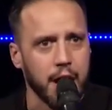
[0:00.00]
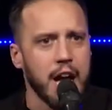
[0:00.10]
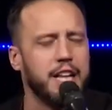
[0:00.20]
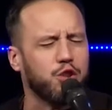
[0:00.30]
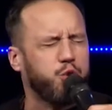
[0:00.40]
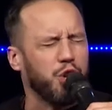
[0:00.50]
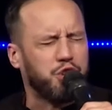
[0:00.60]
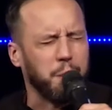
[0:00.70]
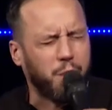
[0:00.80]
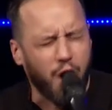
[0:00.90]
This
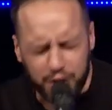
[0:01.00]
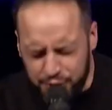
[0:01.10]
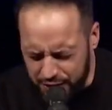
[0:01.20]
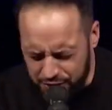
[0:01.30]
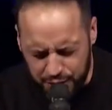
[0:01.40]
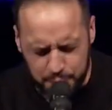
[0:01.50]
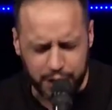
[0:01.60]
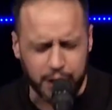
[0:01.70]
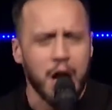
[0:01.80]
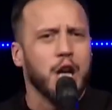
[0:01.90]
worship cost us
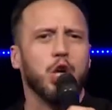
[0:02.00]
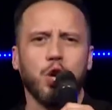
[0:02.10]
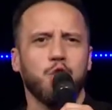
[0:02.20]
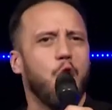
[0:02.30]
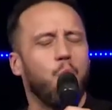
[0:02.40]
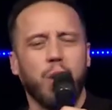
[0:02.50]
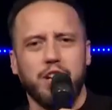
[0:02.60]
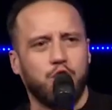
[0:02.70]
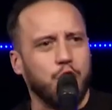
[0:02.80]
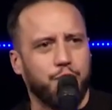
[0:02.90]
something. You don't know what
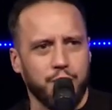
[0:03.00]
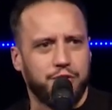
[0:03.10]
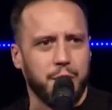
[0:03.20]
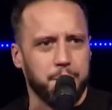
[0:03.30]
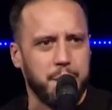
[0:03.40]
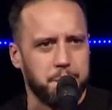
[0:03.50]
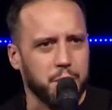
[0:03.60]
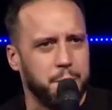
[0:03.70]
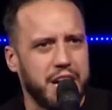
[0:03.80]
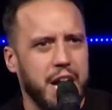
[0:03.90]
it took for some people to
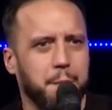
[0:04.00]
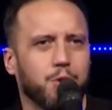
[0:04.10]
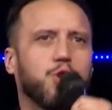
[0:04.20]
be able